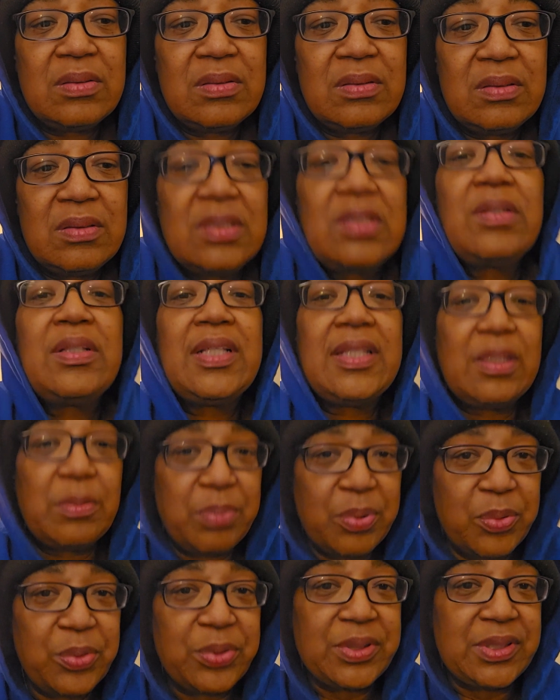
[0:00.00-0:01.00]
so that the
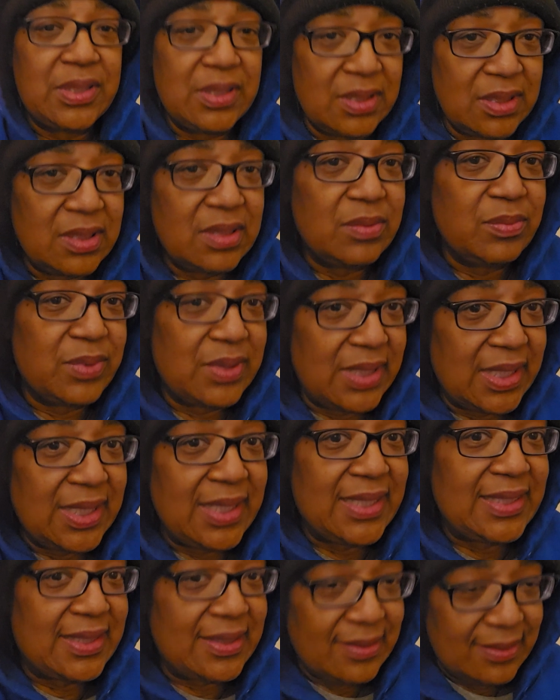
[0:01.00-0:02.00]
portions would at
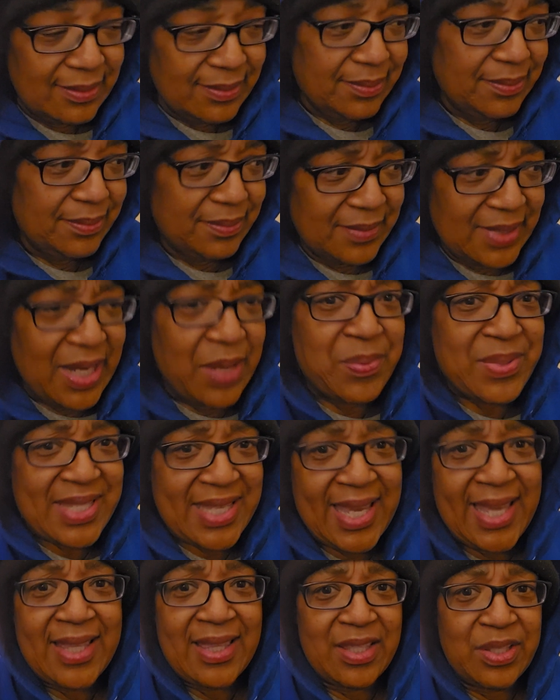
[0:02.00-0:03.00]
least, I was
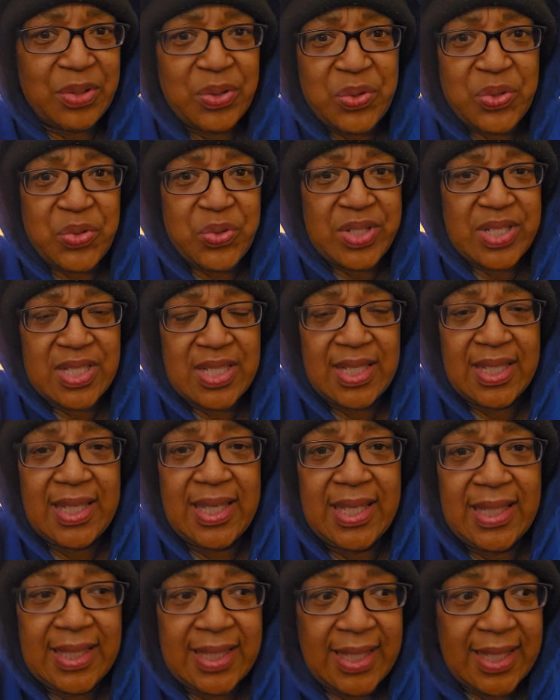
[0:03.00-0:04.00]
getting the nutrition,
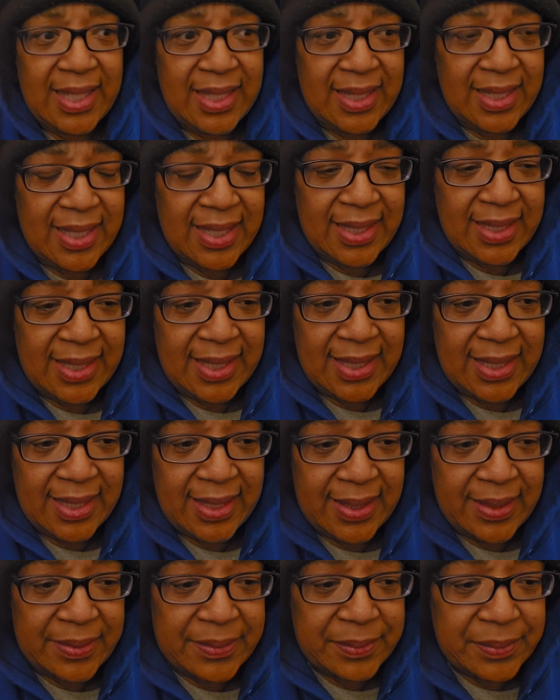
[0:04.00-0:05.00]
getting that
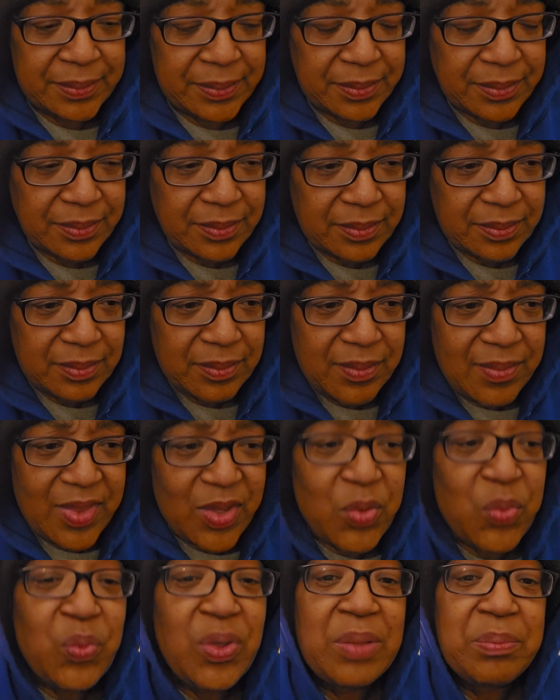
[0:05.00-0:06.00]
in.
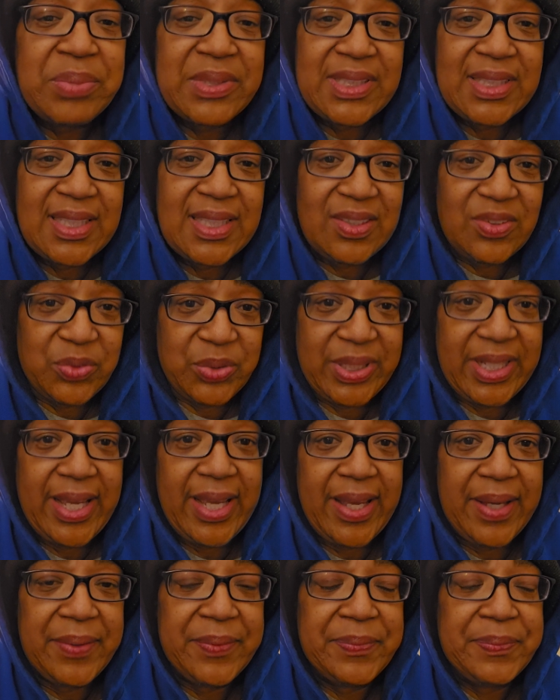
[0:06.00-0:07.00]
One particular
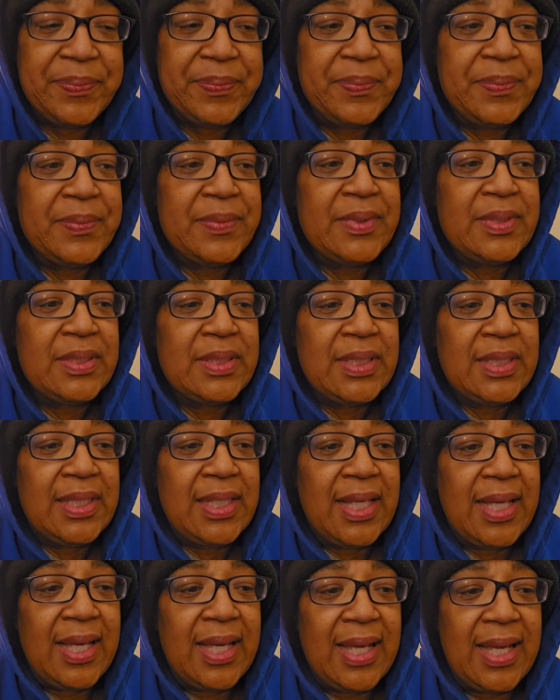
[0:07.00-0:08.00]
day,
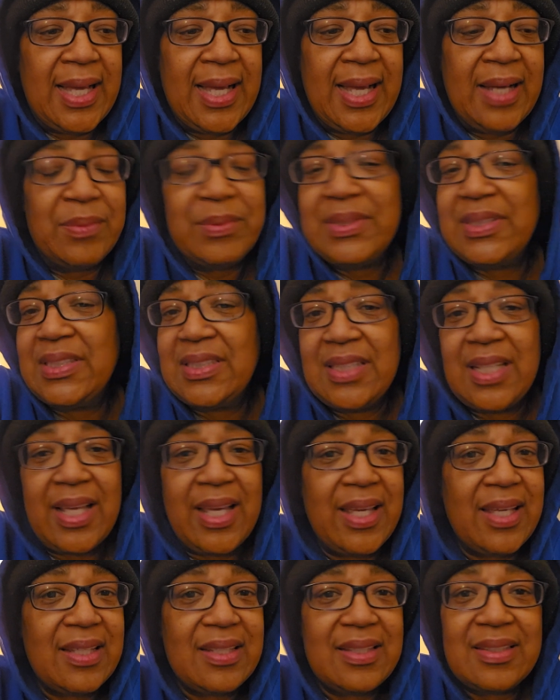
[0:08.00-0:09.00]
I was just
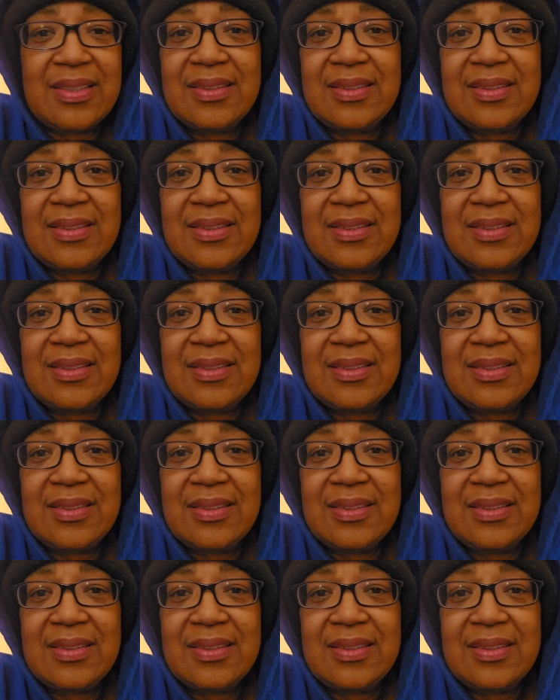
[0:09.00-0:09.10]
like,